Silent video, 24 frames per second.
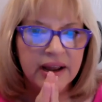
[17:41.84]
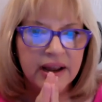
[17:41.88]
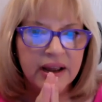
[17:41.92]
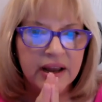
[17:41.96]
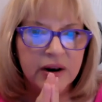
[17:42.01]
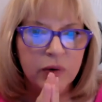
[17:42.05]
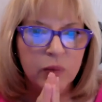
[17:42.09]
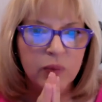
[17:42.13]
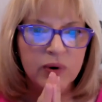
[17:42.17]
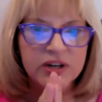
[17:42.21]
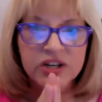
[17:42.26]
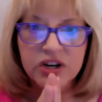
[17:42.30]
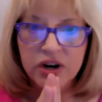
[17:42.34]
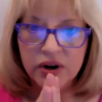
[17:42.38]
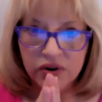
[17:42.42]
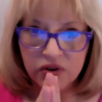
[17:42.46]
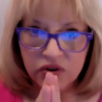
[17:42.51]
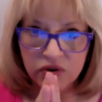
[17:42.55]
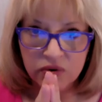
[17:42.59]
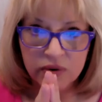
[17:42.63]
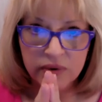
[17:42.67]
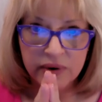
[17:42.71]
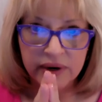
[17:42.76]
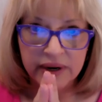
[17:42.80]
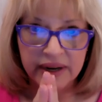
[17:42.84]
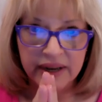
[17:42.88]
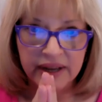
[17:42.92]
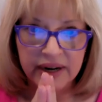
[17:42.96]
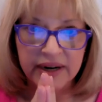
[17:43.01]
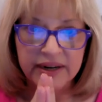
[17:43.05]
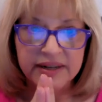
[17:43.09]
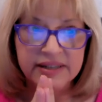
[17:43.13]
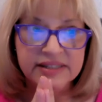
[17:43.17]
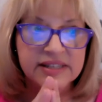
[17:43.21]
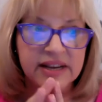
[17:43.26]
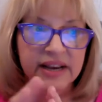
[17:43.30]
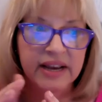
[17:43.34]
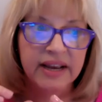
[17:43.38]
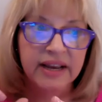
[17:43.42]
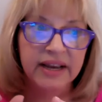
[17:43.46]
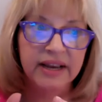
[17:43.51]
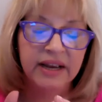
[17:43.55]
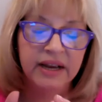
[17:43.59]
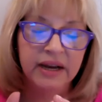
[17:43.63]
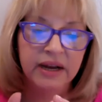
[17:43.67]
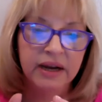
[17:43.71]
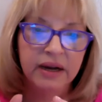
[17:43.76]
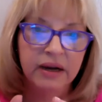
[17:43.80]
And we'd talk through it, and I'd
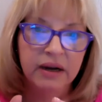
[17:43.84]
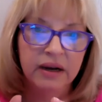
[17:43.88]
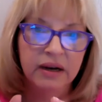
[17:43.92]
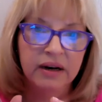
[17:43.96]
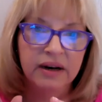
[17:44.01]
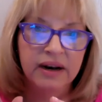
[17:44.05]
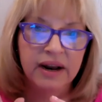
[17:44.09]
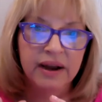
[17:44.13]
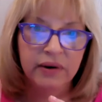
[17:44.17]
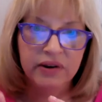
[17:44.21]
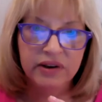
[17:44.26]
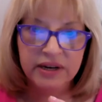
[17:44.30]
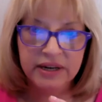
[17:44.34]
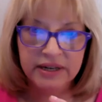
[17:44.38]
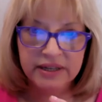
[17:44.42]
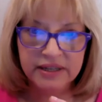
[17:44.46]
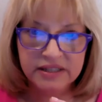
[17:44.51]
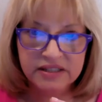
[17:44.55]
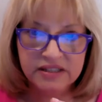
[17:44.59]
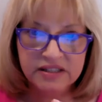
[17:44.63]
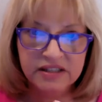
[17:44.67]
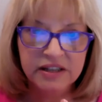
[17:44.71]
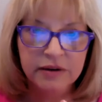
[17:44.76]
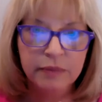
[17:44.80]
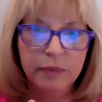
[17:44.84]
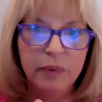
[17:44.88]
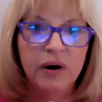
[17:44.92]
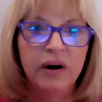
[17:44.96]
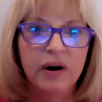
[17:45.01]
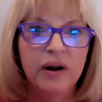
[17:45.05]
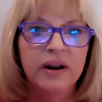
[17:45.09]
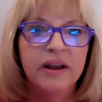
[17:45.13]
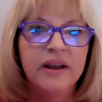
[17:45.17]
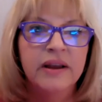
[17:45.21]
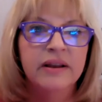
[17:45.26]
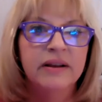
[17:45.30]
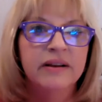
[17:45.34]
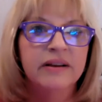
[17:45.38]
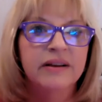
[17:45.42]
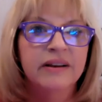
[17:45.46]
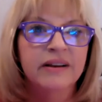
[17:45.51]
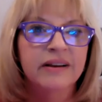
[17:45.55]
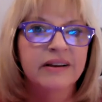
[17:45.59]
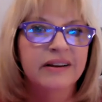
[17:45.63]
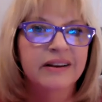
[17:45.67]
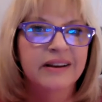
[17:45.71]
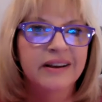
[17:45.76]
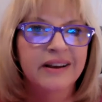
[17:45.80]
say, now you need to sleep on it.
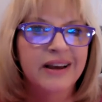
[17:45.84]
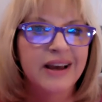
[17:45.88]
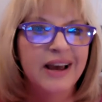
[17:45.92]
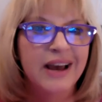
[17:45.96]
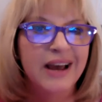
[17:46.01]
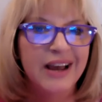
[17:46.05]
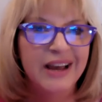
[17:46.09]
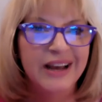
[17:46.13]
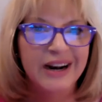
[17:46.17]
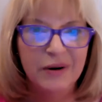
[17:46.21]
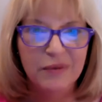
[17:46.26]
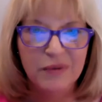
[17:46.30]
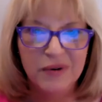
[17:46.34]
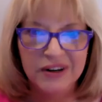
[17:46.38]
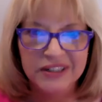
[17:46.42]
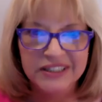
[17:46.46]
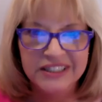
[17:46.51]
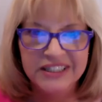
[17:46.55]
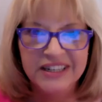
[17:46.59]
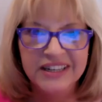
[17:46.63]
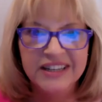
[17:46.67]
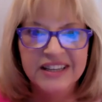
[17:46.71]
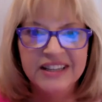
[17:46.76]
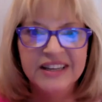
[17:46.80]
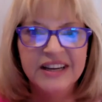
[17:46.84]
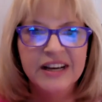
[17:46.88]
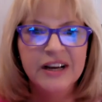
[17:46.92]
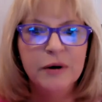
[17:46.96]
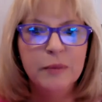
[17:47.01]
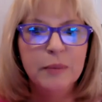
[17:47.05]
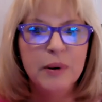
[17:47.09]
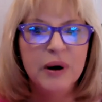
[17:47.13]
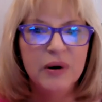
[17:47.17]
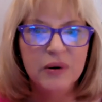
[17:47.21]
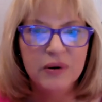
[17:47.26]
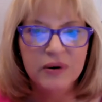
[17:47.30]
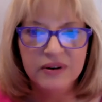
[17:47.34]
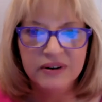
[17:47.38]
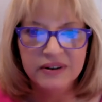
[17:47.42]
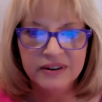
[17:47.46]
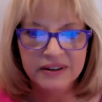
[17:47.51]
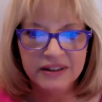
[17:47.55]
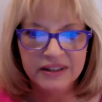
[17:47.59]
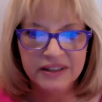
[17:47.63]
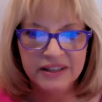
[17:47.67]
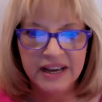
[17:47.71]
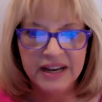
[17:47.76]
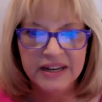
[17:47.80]
And I want you to think about
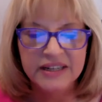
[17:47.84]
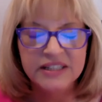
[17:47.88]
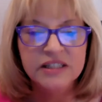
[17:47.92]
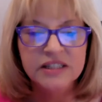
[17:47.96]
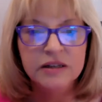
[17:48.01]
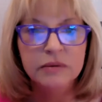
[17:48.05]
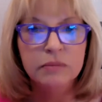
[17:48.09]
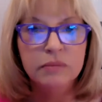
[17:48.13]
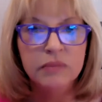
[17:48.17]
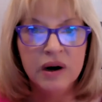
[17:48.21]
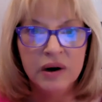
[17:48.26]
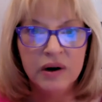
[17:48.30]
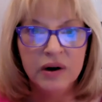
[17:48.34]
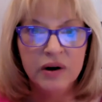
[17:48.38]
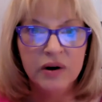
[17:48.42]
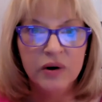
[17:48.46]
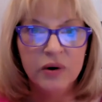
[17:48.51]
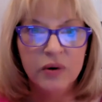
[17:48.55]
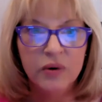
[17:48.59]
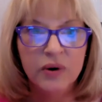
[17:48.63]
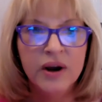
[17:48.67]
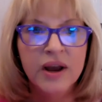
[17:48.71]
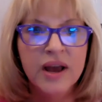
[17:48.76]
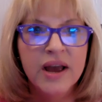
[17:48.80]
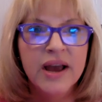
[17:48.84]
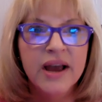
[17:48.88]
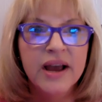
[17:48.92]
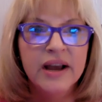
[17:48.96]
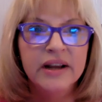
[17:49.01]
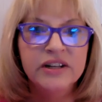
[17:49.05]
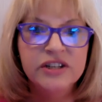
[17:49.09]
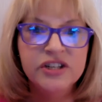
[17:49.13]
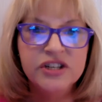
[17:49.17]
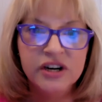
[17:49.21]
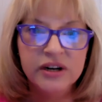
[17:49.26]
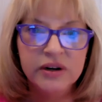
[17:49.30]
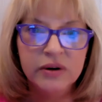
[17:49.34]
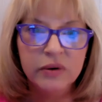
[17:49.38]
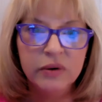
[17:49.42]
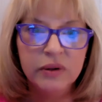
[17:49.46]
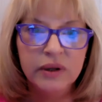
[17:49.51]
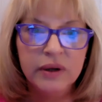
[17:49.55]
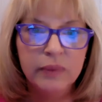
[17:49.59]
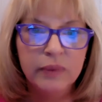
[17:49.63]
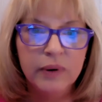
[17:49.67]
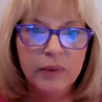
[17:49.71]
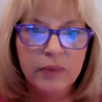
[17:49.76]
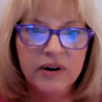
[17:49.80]
that tomorrow. And
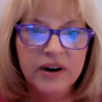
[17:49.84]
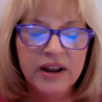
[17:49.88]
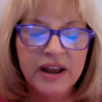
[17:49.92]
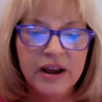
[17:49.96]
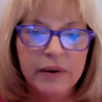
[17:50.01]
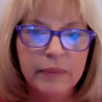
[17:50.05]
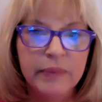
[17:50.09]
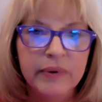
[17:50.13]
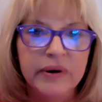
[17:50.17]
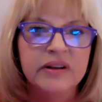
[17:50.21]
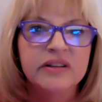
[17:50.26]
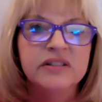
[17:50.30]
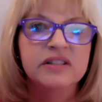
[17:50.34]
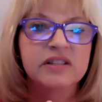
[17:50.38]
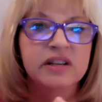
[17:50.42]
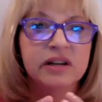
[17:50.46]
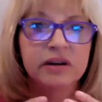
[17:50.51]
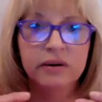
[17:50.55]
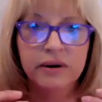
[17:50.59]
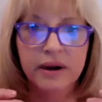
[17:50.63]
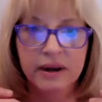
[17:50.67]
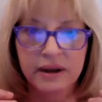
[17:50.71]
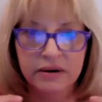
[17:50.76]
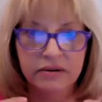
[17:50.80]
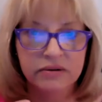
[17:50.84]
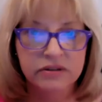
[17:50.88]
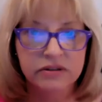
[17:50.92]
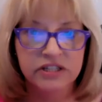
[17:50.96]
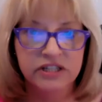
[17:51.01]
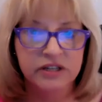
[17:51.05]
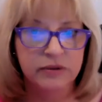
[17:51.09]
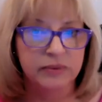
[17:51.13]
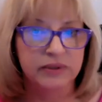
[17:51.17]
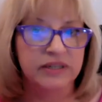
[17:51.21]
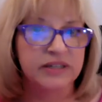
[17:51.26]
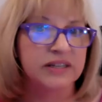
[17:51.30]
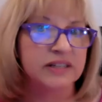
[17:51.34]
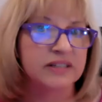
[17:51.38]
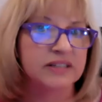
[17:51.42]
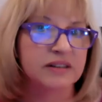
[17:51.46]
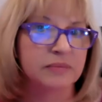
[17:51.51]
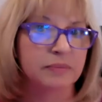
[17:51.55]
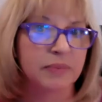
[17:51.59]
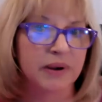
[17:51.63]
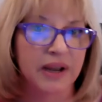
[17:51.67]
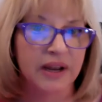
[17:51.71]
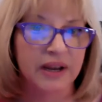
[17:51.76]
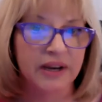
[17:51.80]
generally what would happen is their energy would
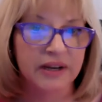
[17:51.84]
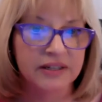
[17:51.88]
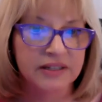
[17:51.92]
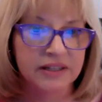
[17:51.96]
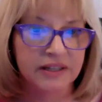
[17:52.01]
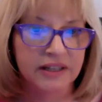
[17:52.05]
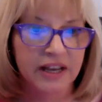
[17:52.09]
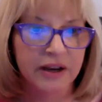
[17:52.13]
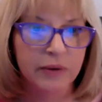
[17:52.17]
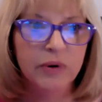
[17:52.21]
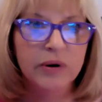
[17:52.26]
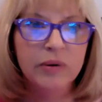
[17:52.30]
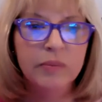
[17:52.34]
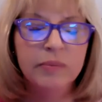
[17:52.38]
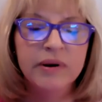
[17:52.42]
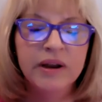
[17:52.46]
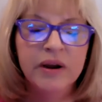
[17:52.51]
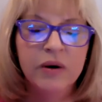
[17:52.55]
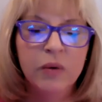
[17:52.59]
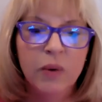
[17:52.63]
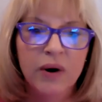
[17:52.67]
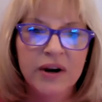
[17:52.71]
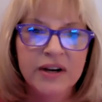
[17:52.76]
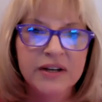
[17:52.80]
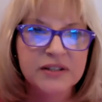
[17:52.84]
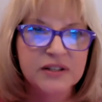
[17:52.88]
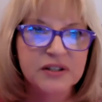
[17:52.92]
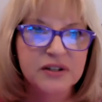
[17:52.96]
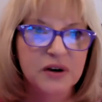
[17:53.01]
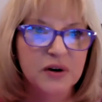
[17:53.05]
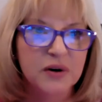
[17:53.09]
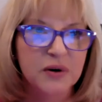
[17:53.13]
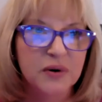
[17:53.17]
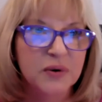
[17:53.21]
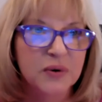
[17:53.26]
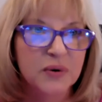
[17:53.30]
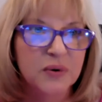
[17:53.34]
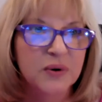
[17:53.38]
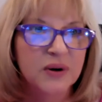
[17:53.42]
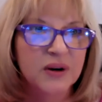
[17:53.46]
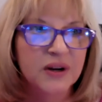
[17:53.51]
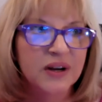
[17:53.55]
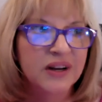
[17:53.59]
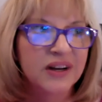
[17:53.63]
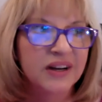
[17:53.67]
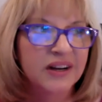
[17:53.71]
dissipate, and they wouldn't be quite so